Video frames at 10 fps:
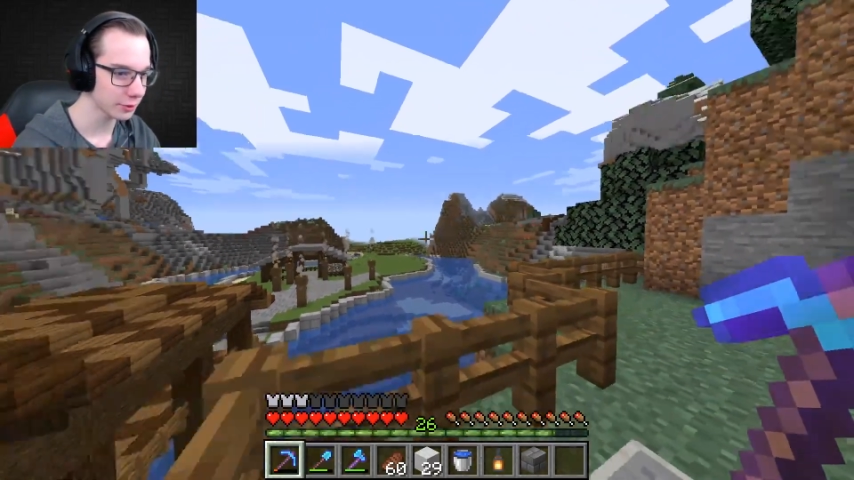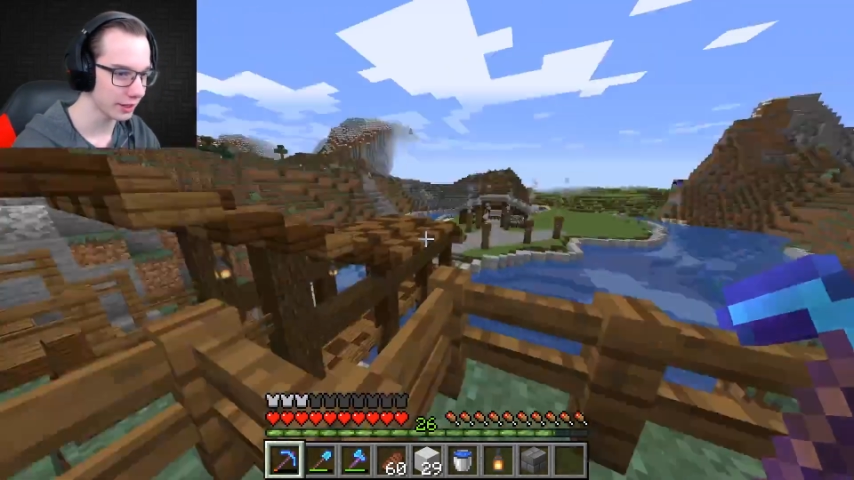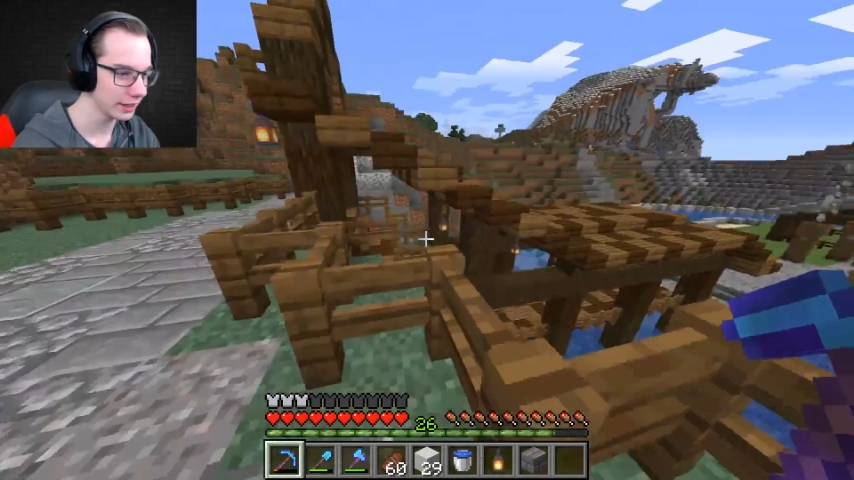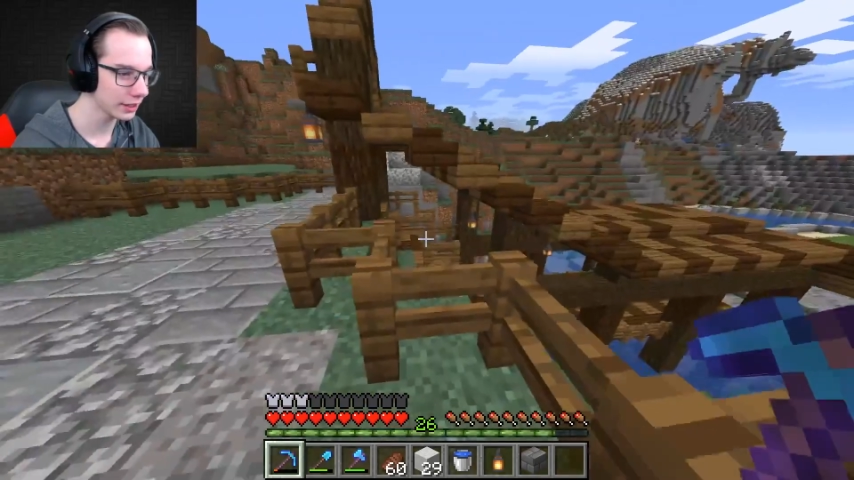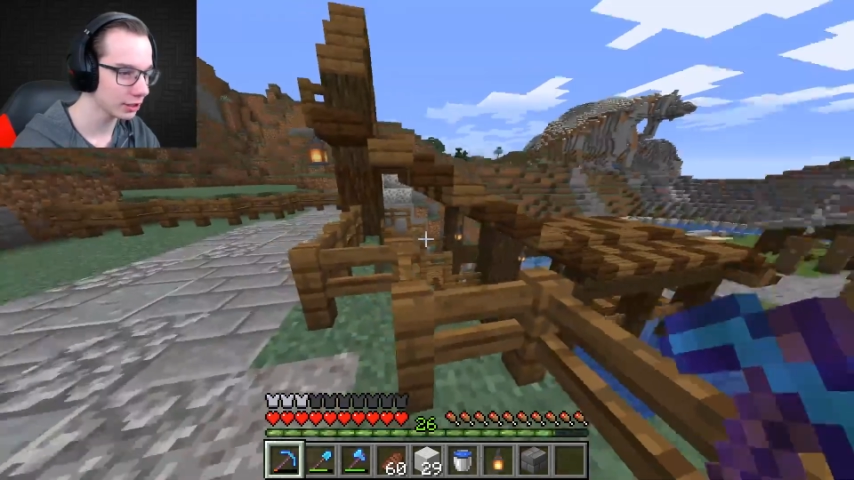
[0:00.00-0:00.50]

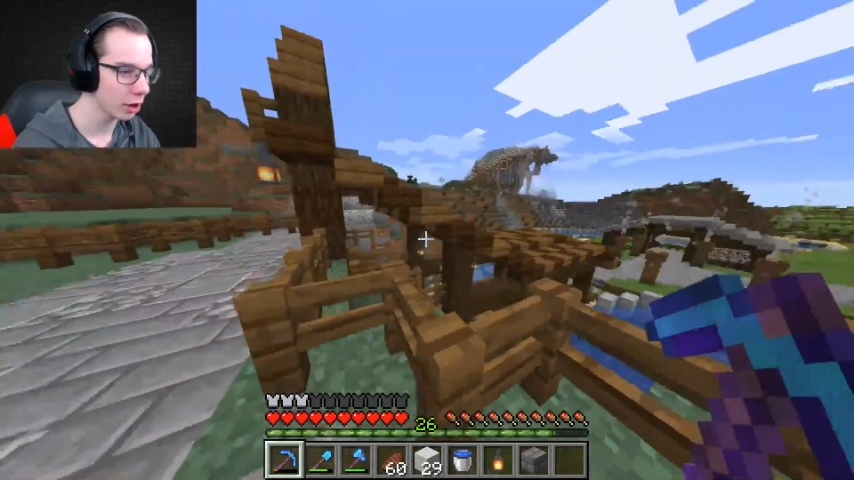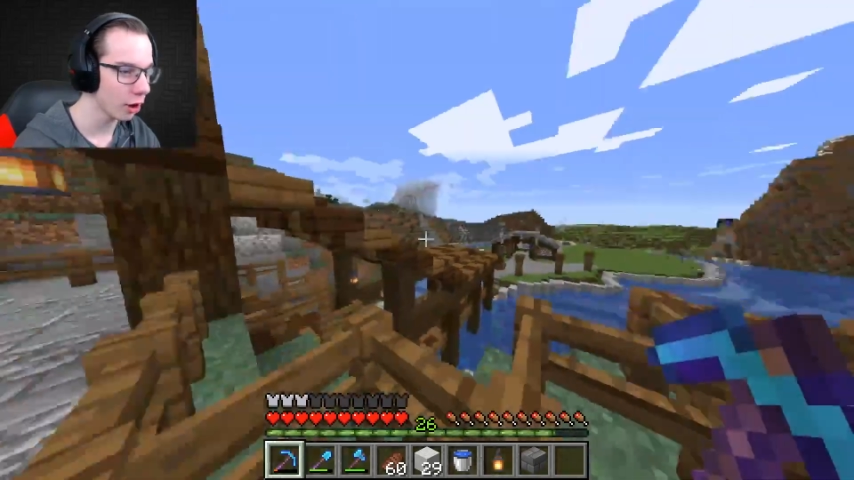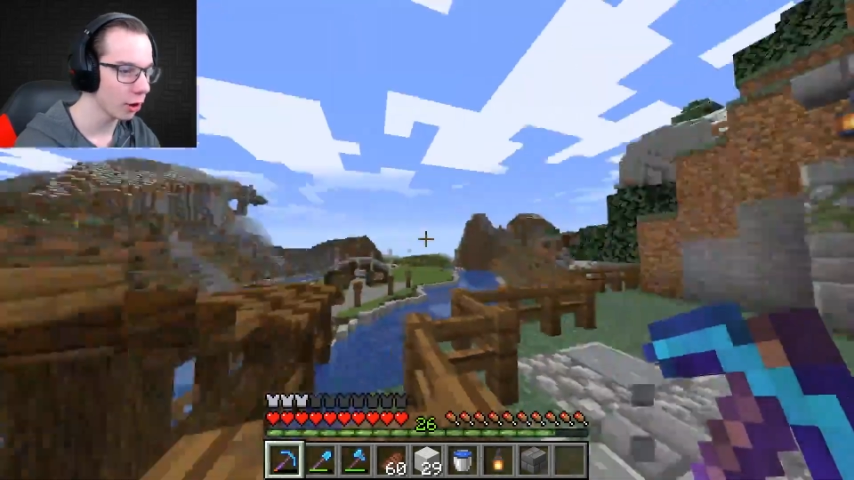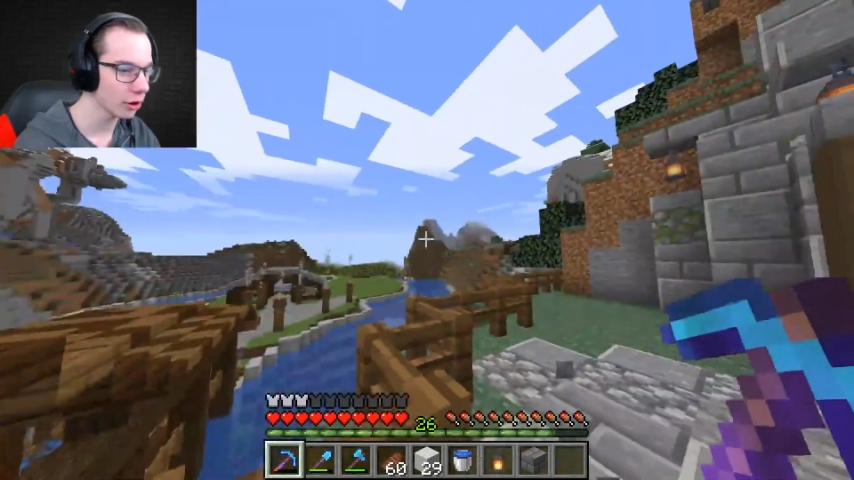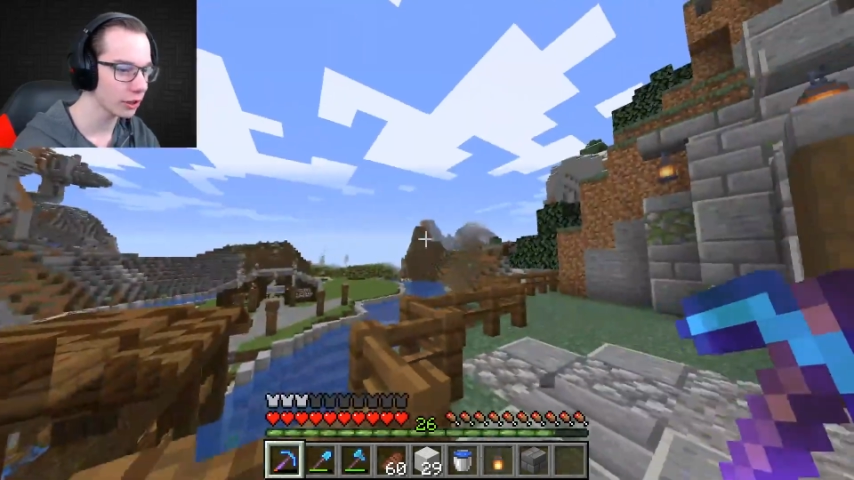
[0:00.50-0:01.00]
right here,
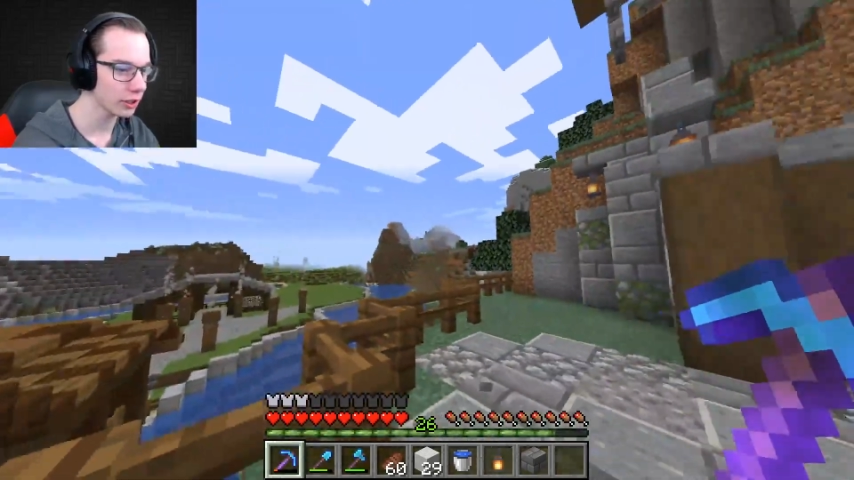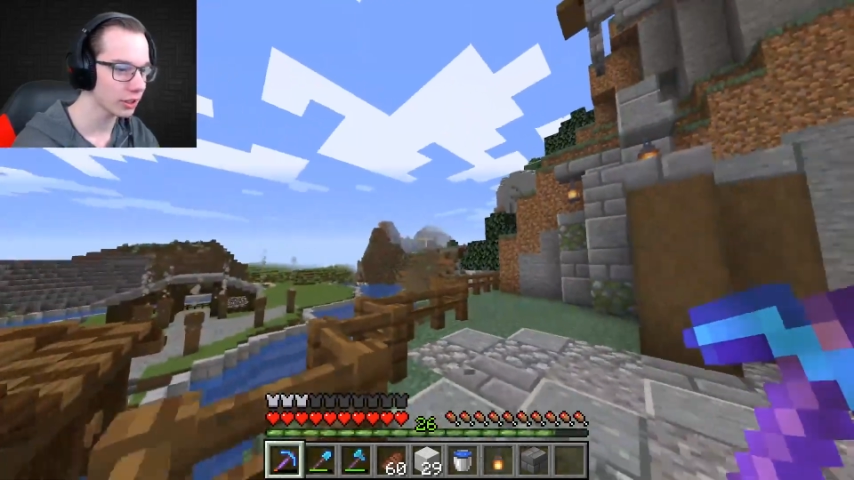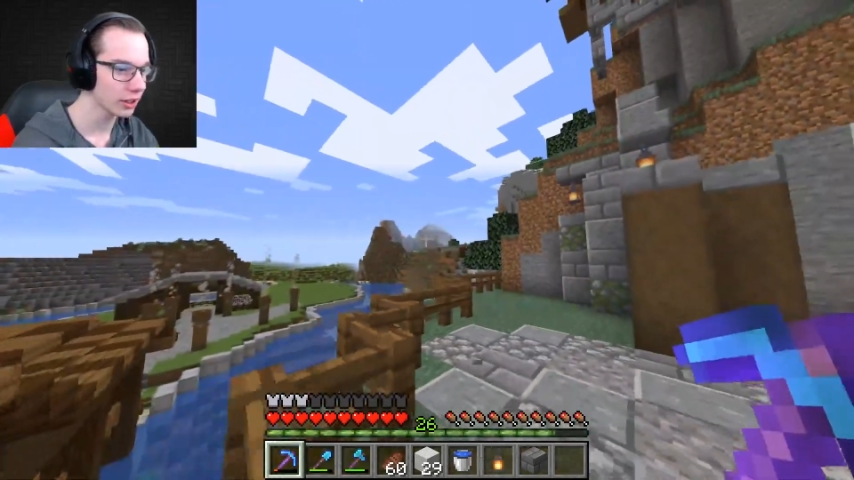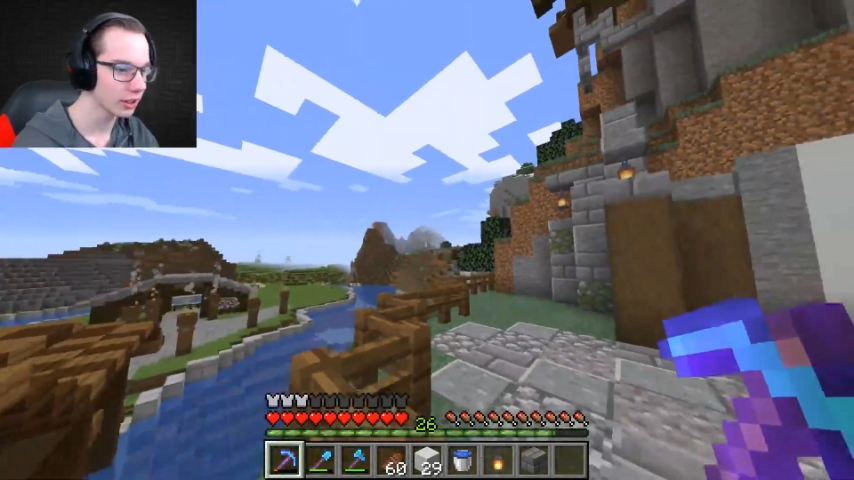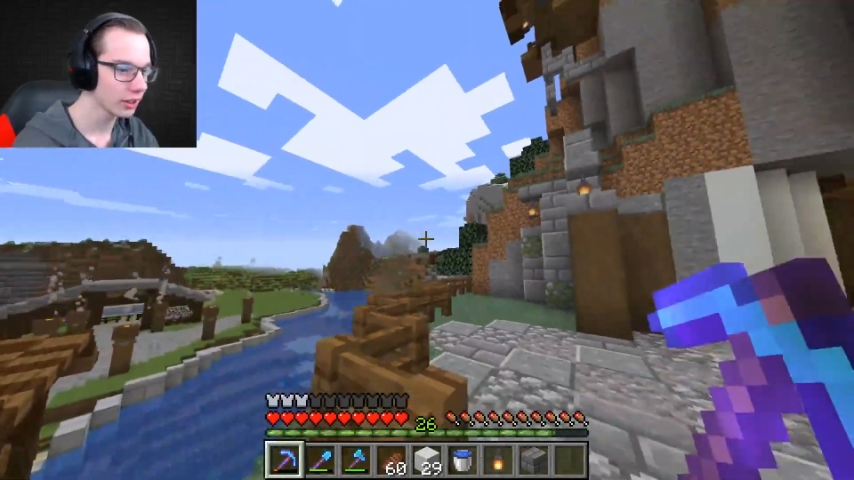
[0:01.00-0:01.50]
or